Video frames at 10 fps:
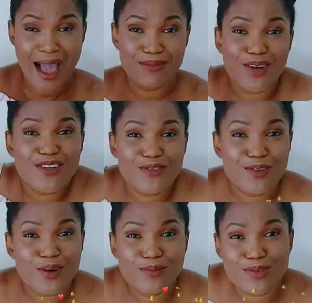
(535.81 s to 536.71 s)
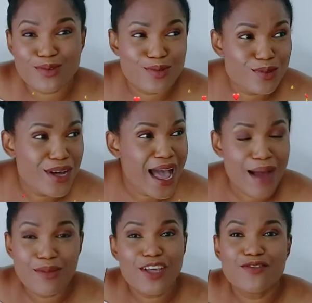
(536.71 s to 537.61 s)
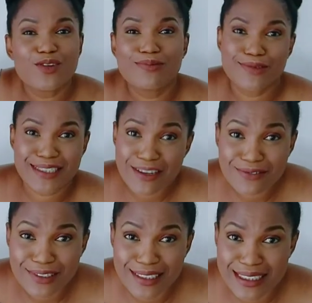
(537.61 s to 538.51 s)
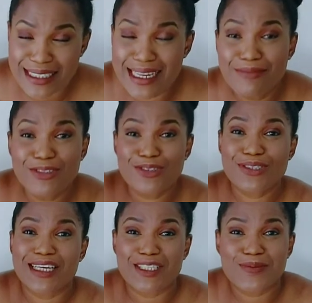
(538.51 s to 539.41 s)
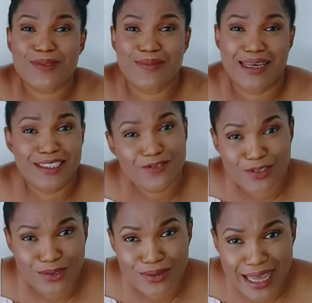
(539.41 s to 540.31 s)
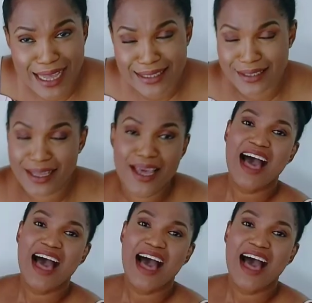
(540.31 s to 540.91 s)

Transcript: I'm not even up to 700. Let me just expose myself to you guys.